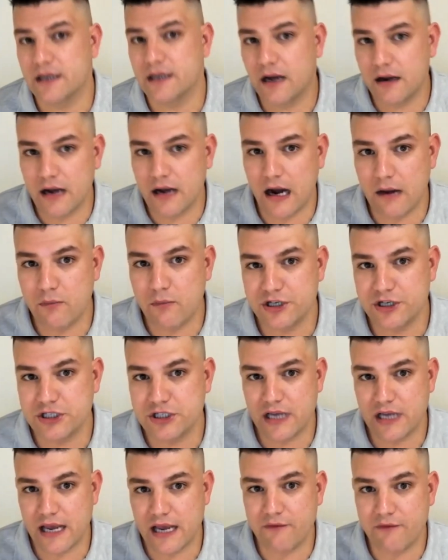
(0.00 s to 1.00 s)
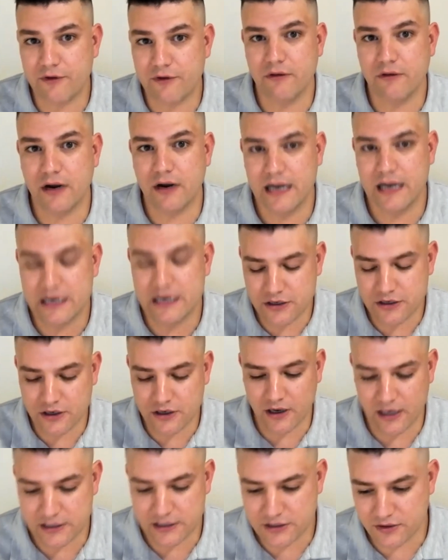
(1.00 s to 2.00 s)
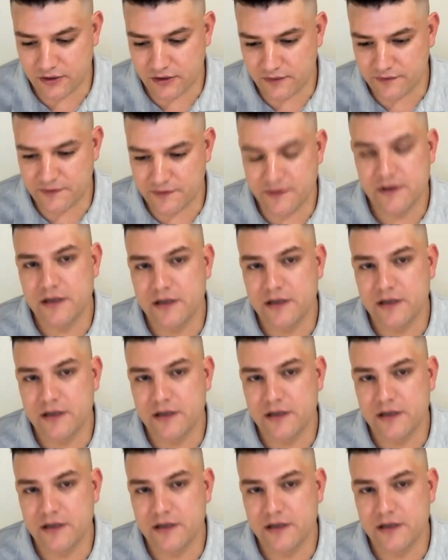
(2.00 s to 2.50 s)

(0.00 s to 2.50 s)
I wish everyone and you guys could have